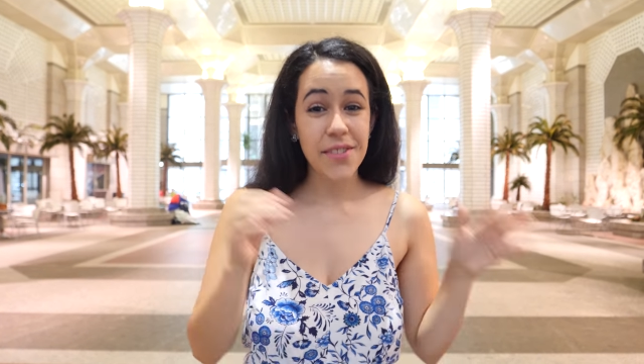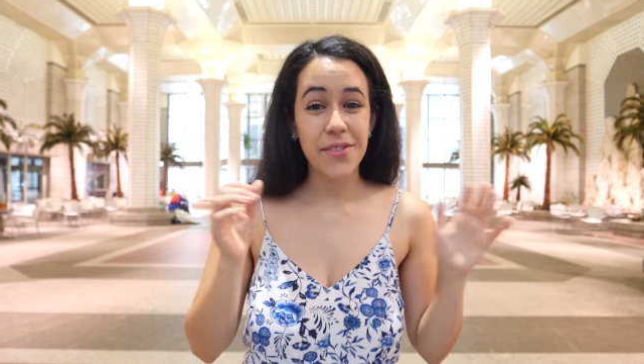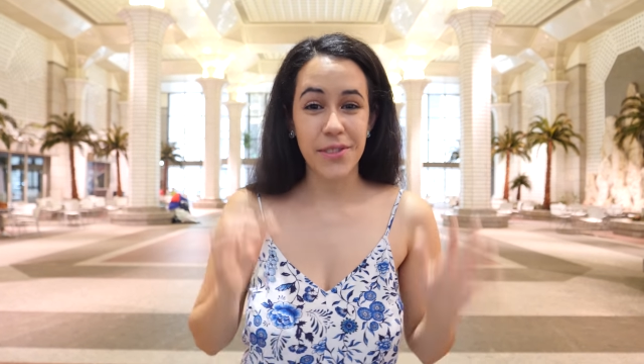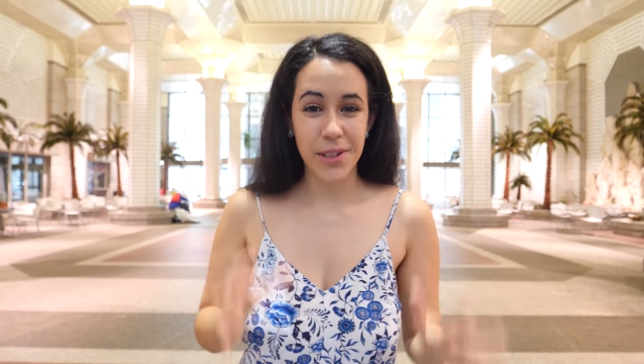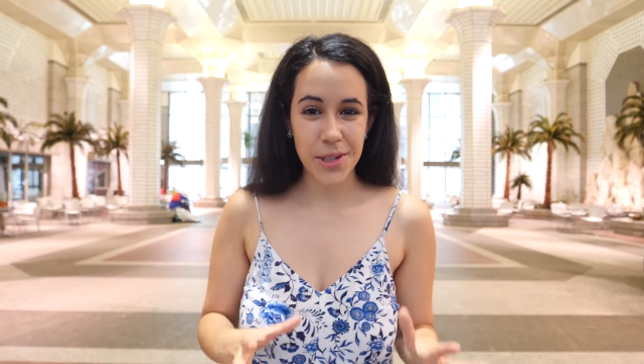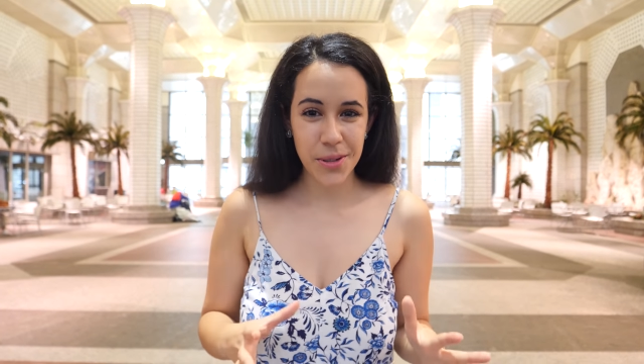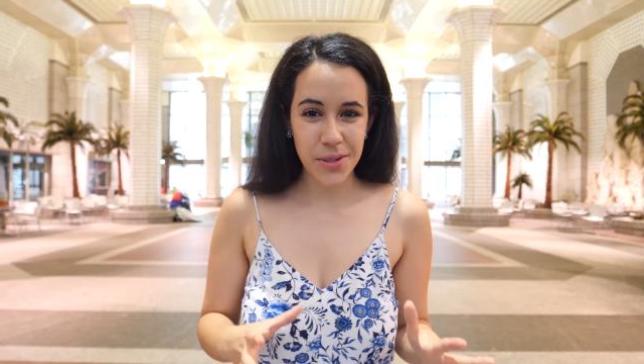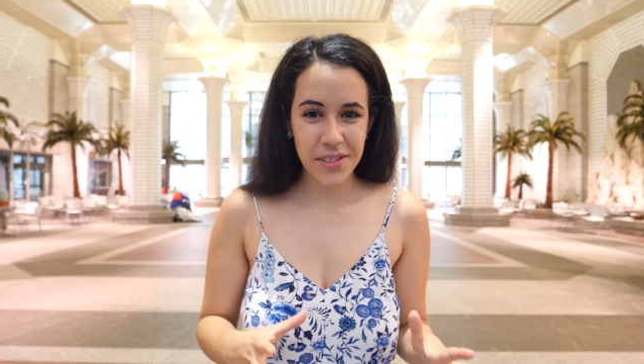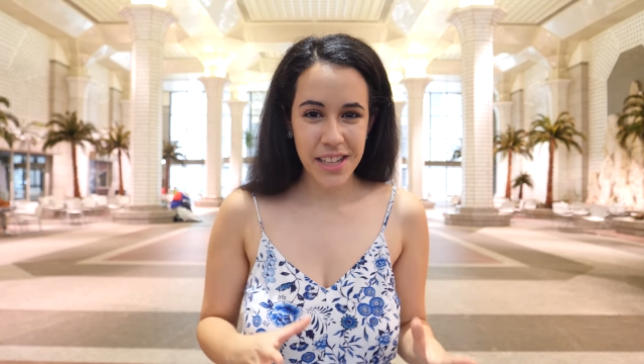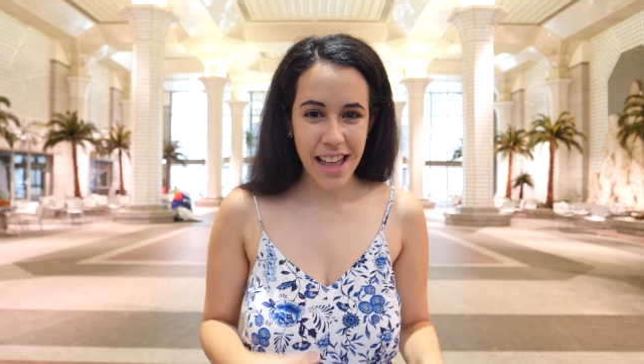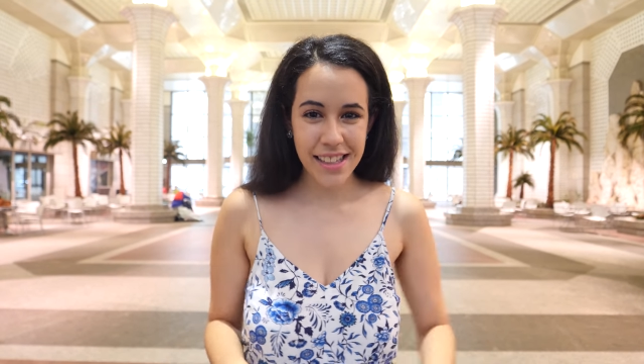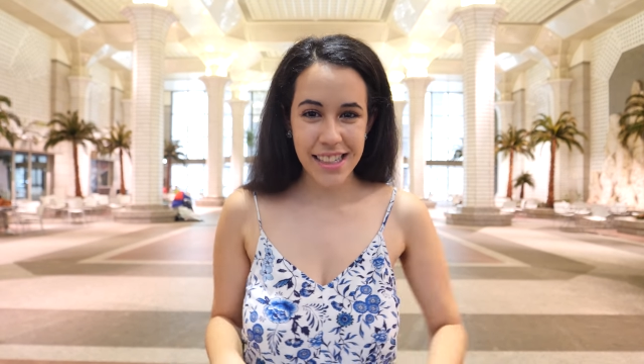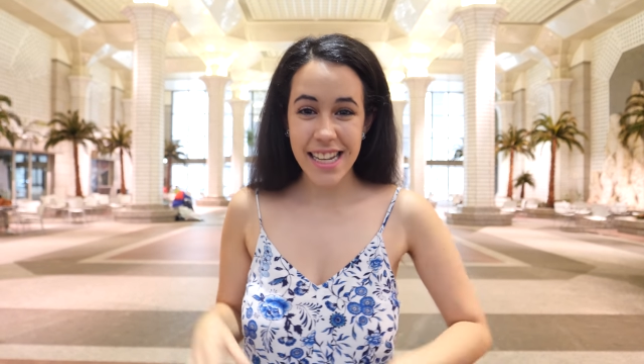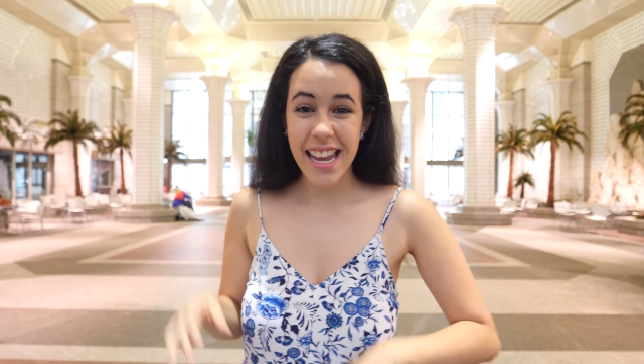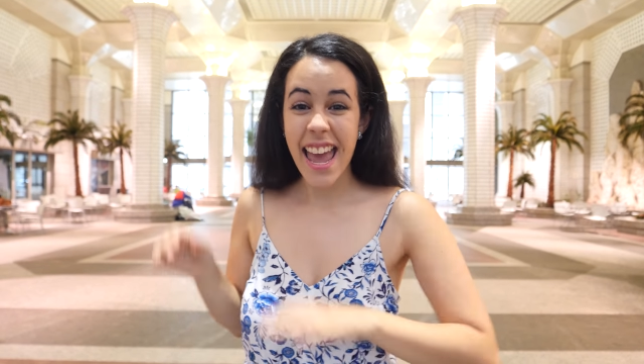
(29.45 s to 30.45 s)
virtual
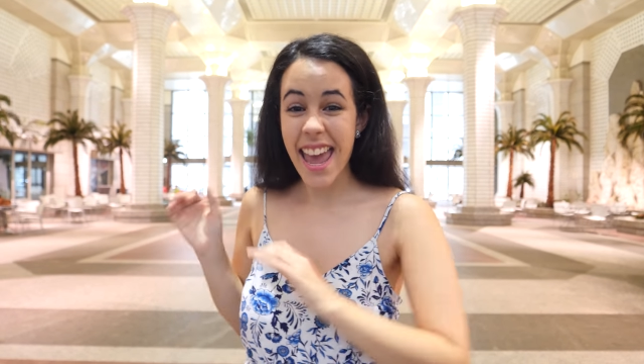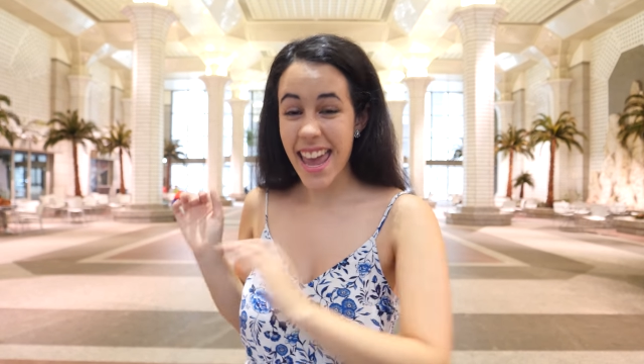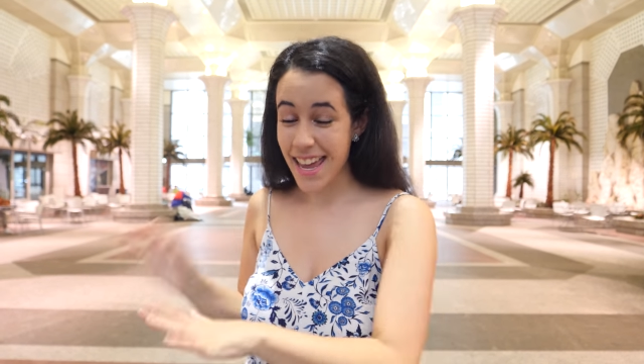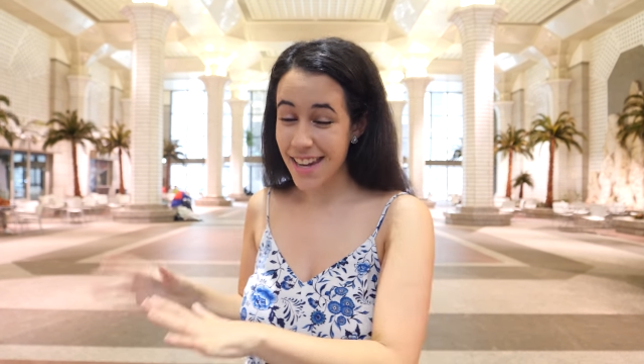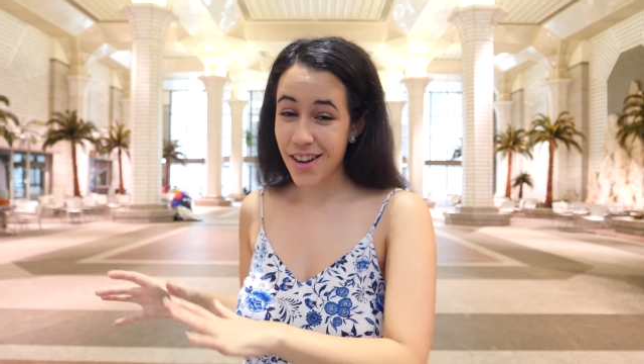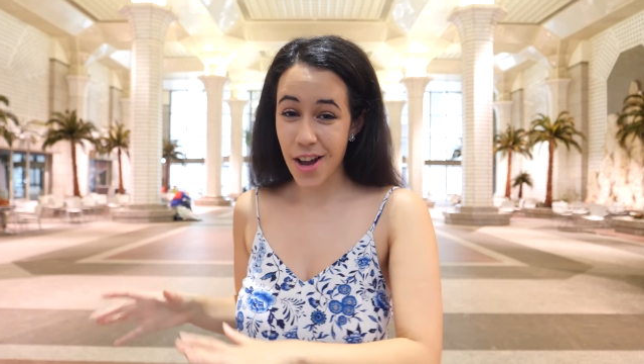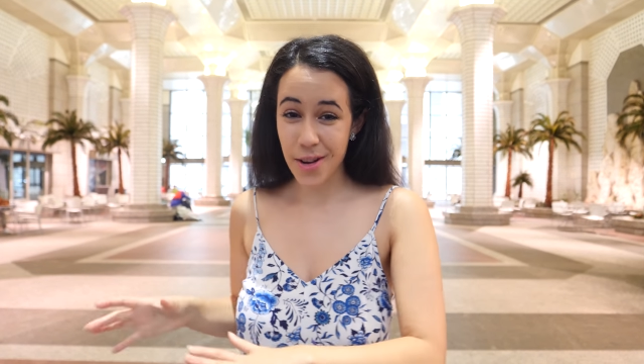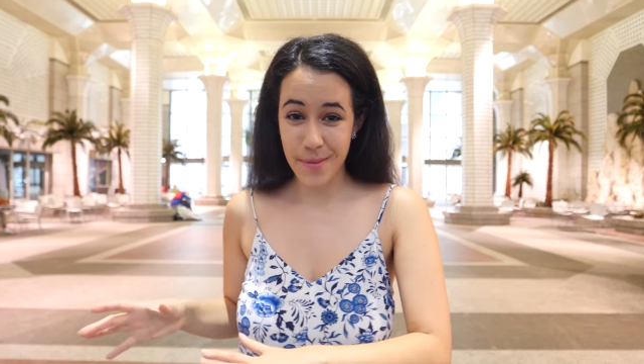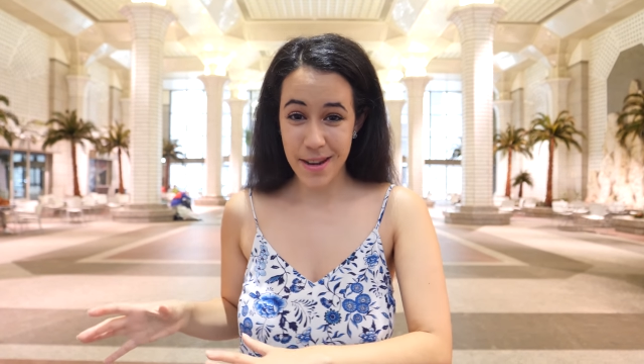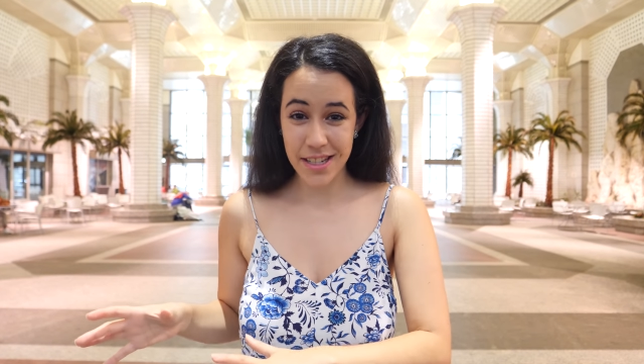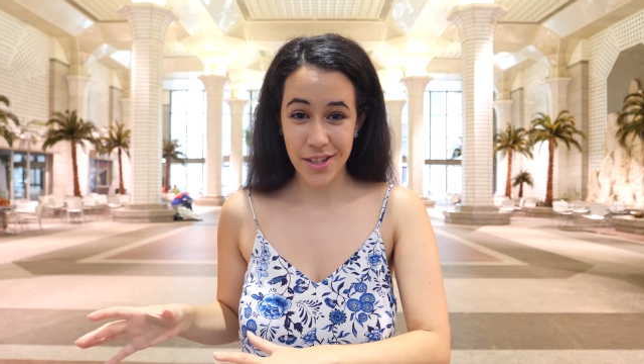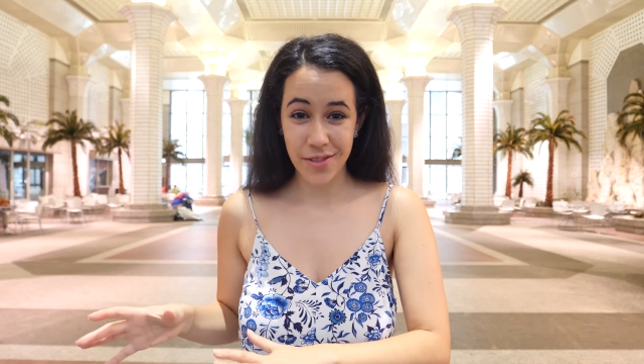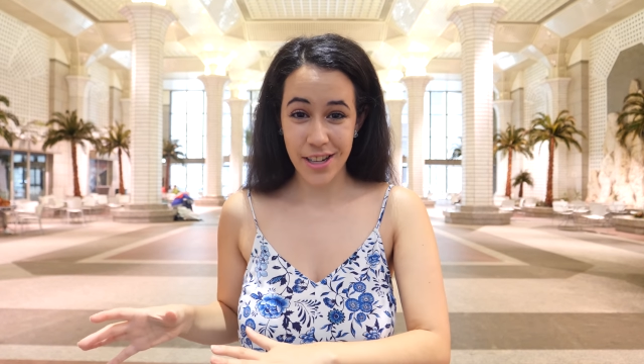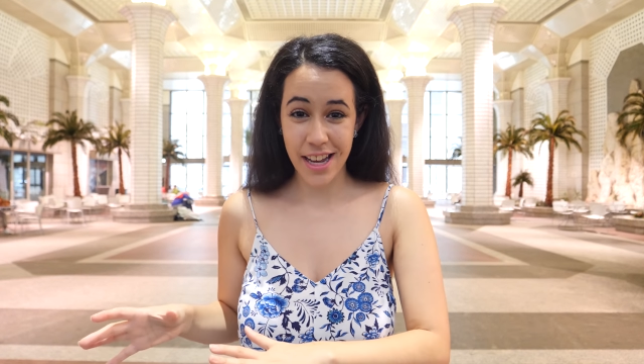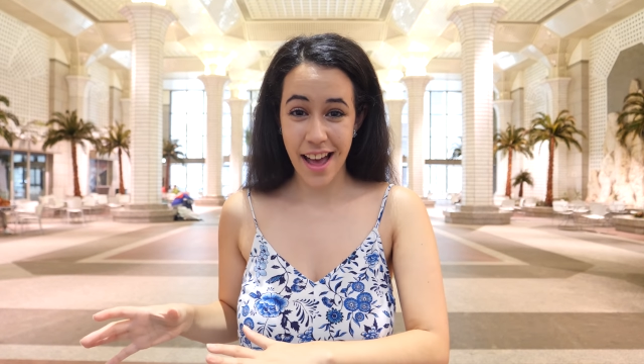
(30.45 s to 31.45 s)
reality, and
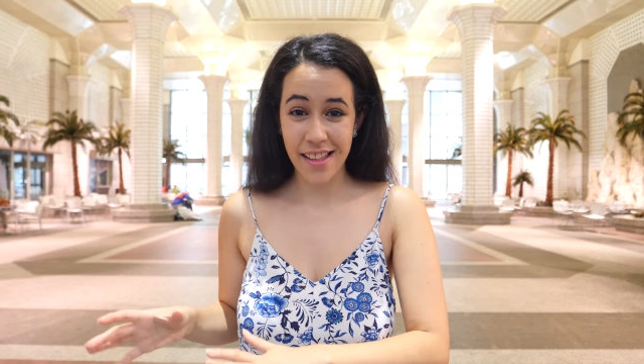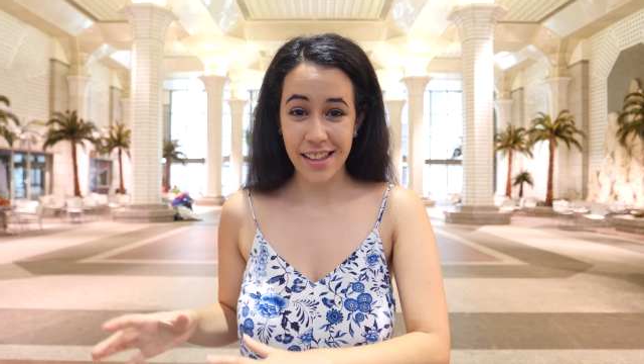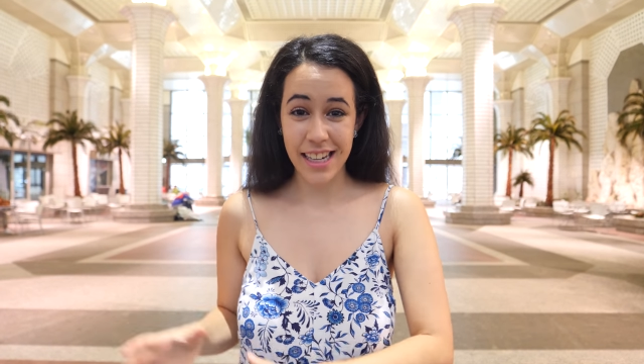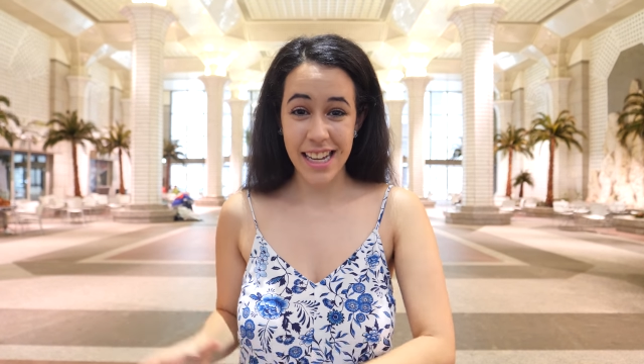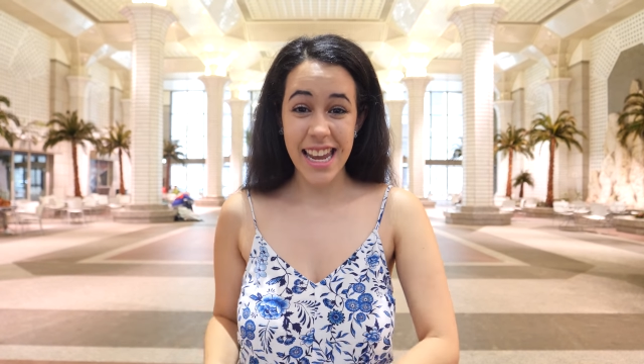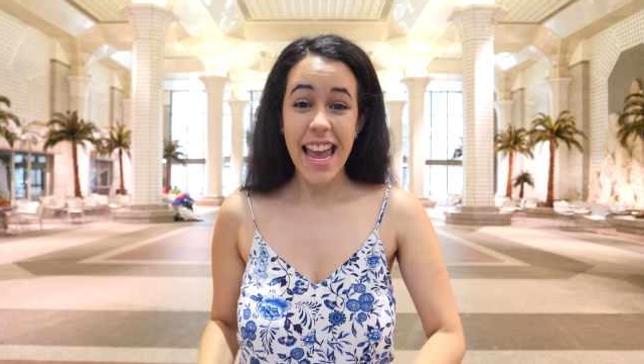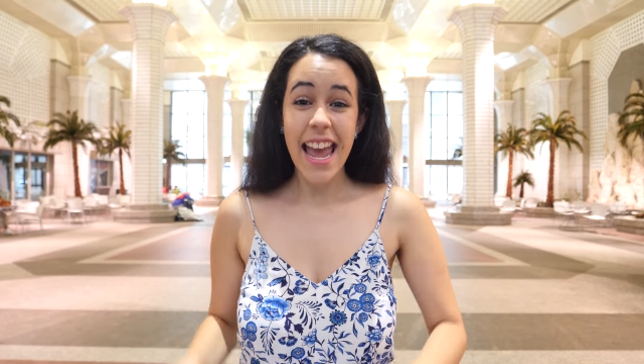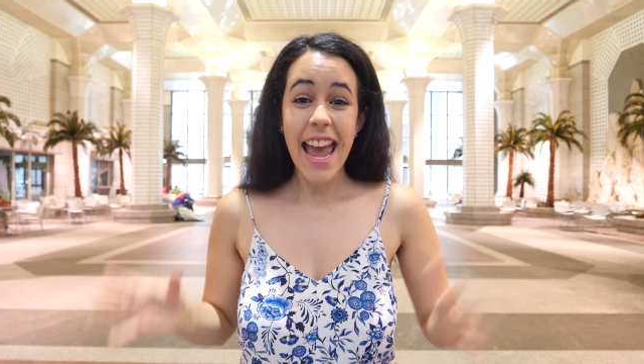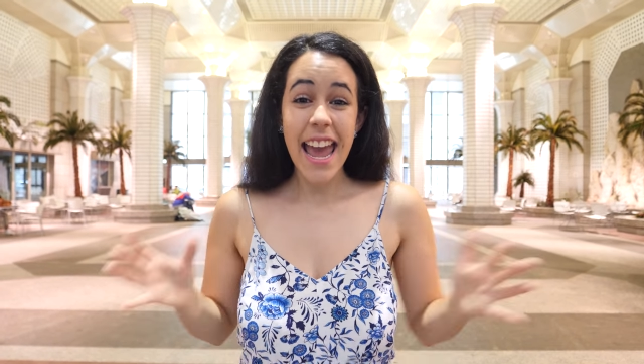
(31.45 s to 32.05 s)
augmented reality,